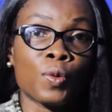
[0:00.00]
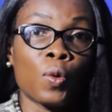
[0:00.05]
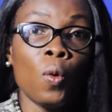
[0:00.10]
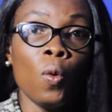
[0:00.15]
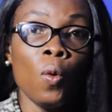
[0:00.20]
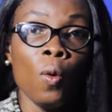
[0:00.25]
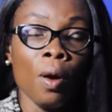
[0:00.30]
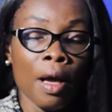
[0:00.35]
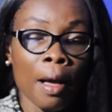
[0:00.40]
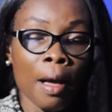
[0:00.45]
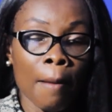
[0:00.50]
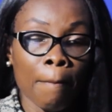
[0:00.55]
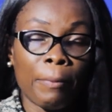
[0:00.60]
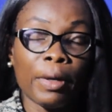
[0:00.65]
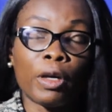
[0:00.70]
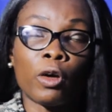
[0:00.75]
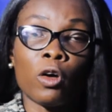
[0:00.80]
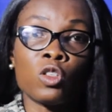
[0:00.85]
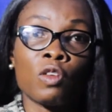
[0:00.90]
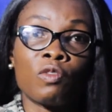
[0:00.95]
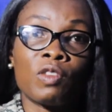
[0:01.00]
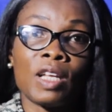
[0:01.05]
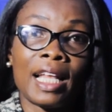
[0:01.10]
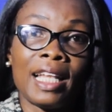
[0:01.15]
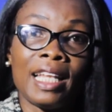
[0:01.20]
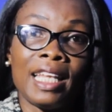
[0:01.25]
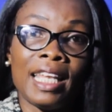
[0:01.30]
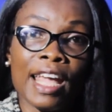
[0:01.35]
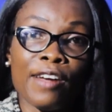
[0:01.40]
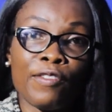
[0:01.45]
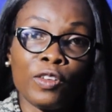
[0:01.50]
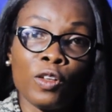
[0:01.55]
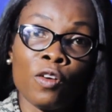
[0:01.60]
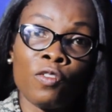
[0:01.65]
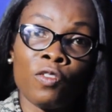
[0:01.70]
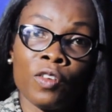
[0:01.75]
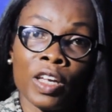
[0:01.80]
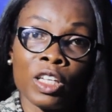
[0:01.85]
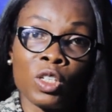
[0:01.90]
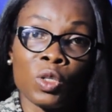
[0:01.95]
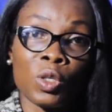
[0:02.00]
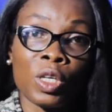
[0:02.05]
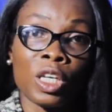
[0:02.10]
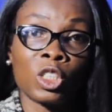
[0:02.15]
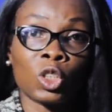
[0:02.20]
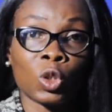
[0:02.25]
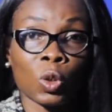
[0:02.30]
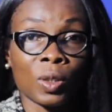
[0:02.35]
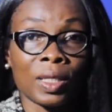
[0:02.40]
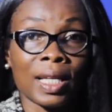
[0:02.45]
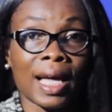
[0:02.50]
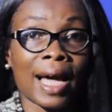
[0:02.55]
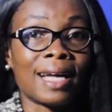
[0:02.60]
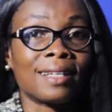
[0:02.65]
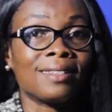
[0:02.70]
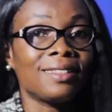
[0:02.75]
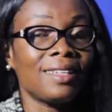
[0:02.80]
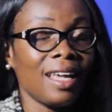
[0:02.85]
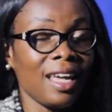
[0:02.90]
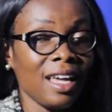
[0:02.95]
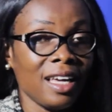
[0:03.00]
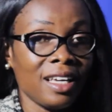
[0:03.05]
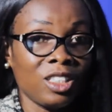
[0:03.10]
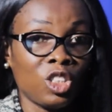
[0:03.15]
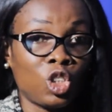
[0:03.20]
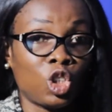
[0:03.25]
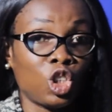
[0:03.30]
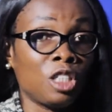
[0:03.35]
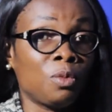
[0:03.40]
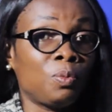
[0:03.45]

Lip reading: who, because of their level of education and age,